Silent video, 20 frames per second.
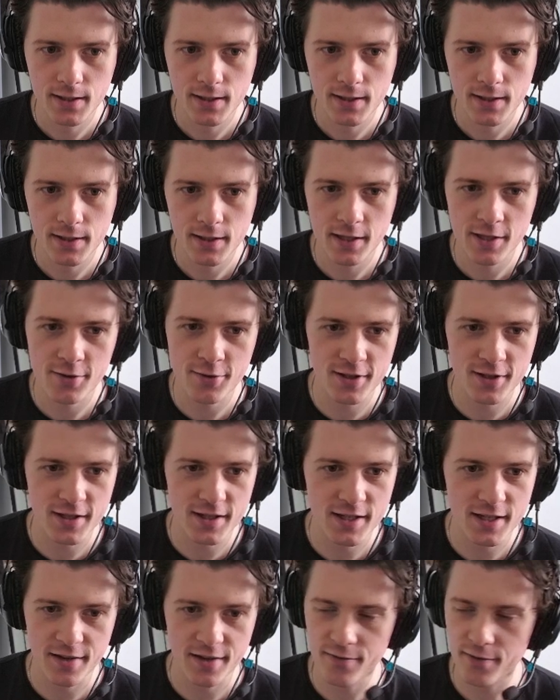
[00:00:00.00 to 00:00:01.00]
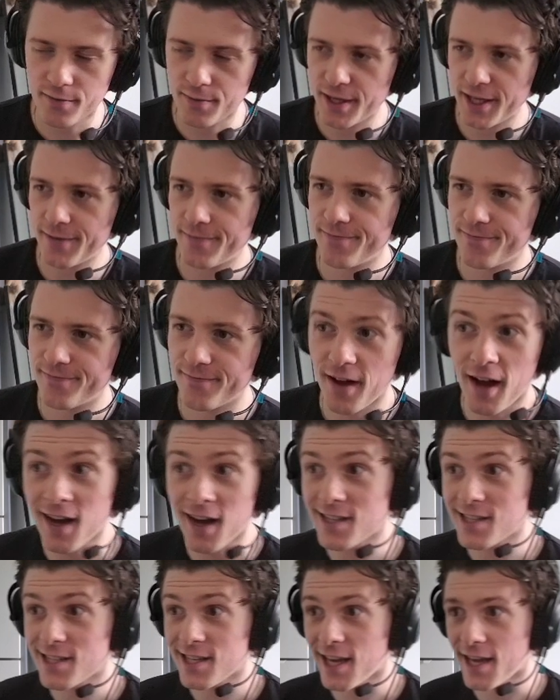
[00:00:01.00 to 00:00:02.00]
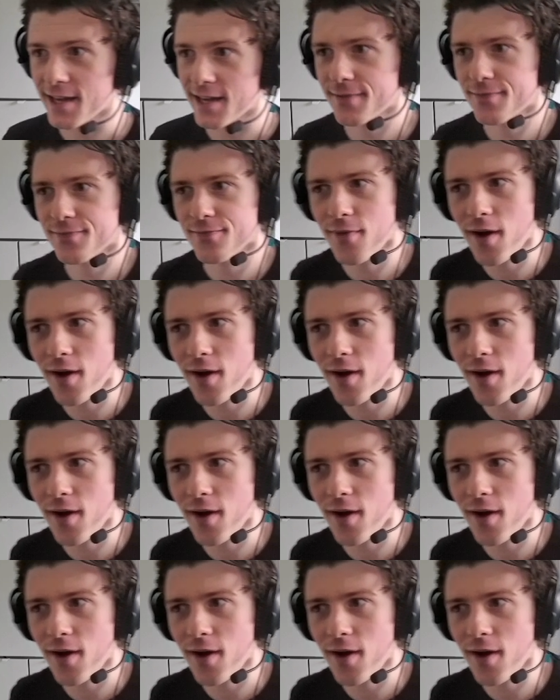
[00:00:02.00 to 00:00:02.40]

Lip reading: This one's a C for me. Hot take.